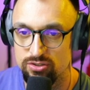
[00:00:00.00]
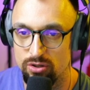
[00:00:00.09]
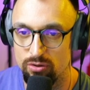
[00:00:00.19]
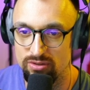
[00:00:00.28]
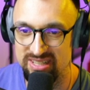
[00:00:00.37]

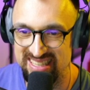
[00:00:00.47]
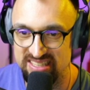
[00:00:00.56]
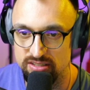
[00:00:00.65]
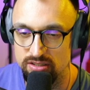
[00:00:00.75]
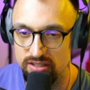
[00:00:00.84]
So
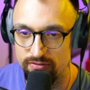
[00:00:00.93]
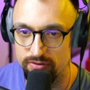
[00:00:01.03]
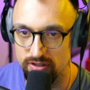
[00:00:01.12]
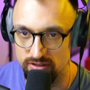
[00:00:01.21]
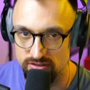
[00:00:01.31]
that's the
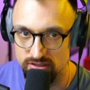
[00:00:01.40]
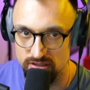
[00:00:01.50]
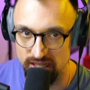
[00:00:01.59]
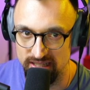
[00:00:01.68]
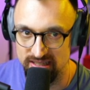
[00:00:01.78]
difference,
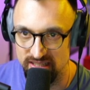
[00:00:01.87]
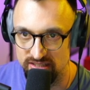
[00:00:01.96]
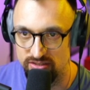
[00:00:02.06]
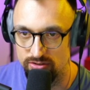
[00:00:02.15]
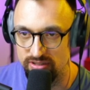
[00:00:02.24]
and
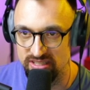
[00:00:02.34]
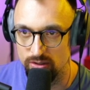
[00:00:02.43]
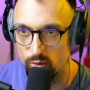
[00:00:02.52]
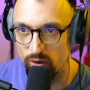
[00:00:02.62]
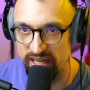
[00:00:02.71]
that's the
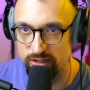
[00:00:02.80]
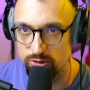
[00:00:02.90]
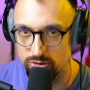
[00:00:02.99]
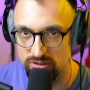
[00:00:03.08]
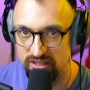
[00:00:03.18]
reason why you
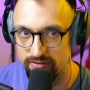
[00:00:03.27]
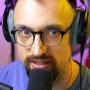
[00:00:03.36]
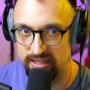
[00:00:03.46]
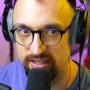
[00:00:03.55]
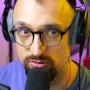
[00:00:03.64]
should
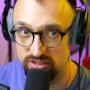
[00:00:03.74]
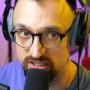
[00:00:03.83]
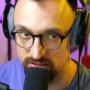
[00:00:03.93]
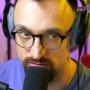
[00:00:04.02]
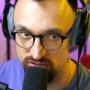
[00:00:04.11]
definitely use
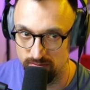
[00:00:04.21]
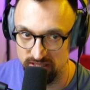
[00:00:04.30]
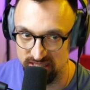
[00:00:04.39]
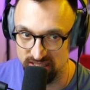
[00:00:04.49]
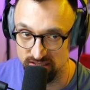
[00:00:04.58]
custom
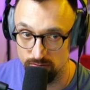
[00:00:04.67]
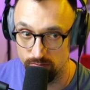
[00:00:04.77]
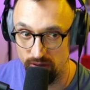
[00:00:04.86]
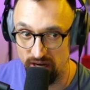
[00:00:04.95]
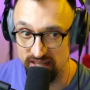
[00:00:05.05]
GPTs.
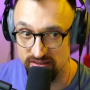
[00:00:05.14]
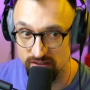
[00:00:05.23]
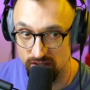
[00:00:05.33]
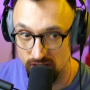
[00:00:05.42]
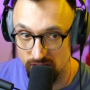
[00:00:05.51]

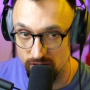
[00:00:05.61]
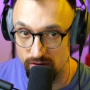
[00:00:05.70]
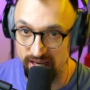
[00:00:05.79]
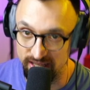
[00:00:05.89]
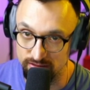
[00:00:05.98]
But,
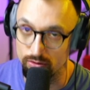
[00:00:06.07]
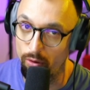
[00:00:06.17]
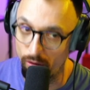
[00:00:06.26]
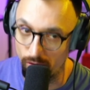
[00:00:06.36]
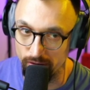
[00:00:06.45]
and
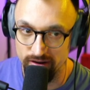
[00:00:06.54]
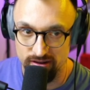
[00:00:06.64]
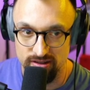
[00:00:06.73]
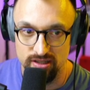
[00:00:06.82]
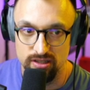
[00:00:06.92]

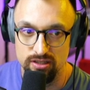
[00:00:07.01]
or,